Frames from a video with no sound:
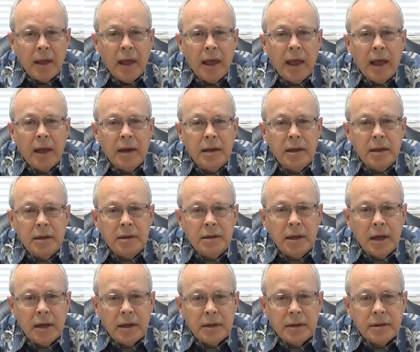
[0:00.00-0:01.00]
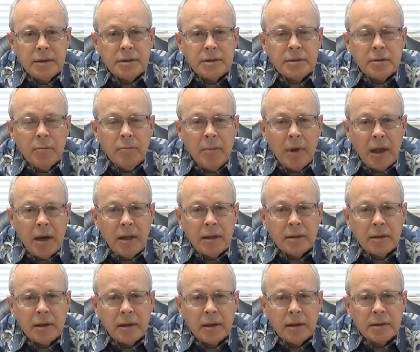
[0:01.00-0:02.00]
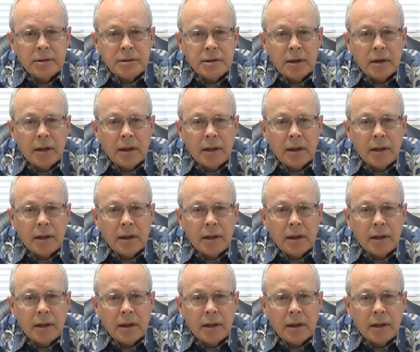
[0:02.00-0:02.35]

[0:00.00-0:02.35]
and he does many things and